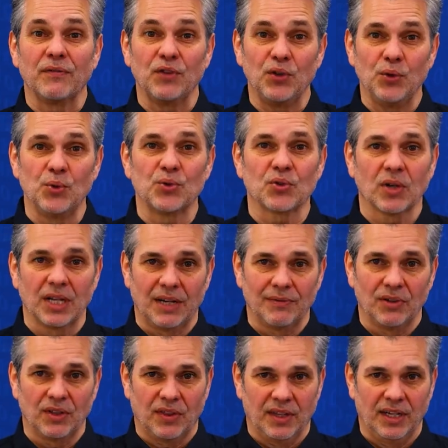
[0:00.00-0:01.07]
have user
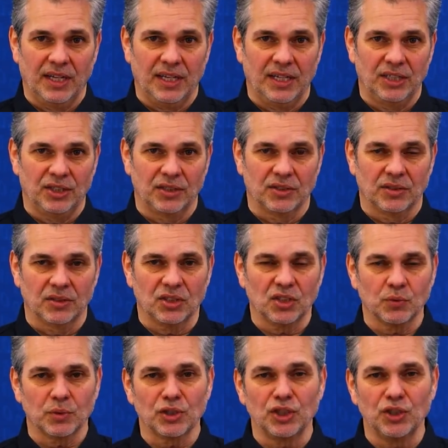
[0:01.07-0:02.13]
level authentication. So this
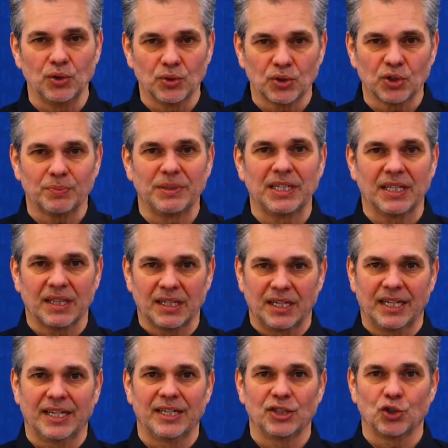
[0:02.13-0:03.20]
is when the user is being
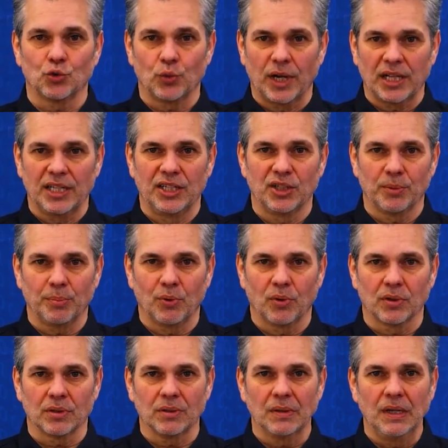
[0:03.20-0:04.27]
authenticated directly in the
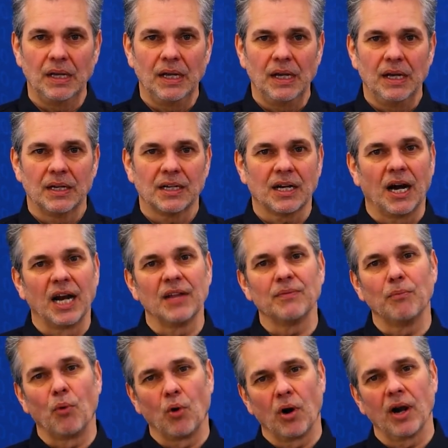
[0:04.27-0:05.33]
portal, kind
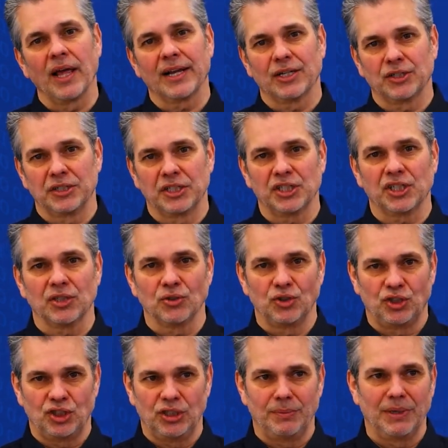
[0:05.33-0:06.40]
of more like a traditional
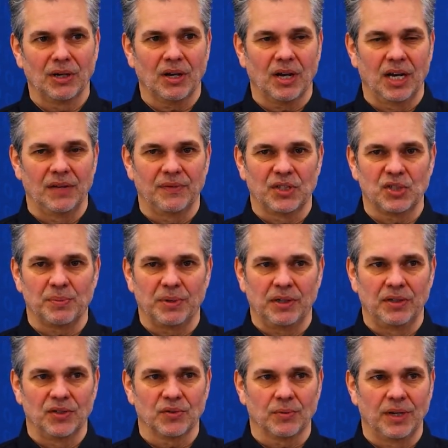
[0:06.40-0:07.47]
Gmail kind of
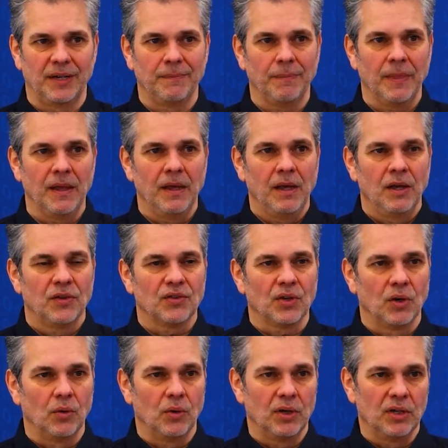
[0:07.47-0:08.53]
experience, right?
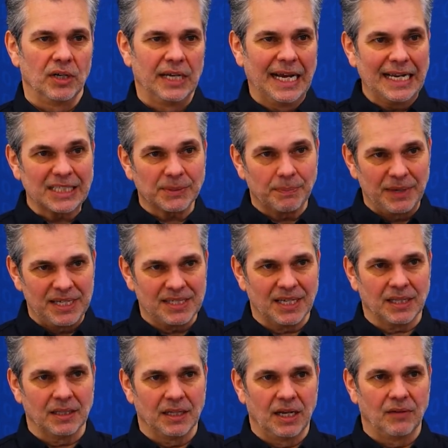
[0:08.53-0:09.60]
So at its
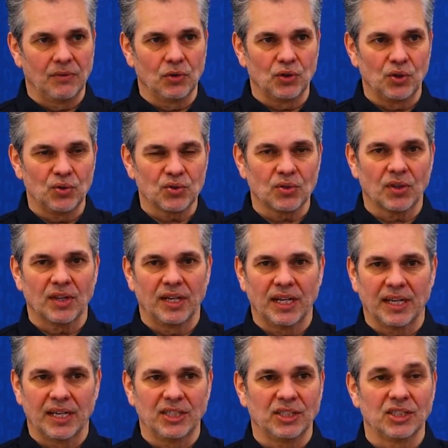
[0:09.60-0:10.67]
basic level, user
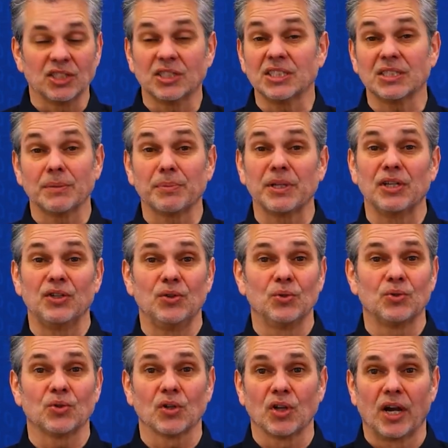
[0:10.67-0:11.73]
authentication is just simply a
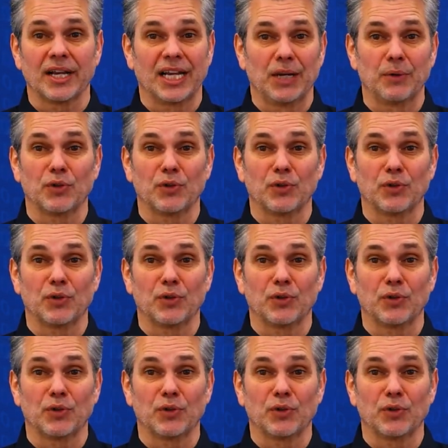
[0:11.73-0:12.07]
user logging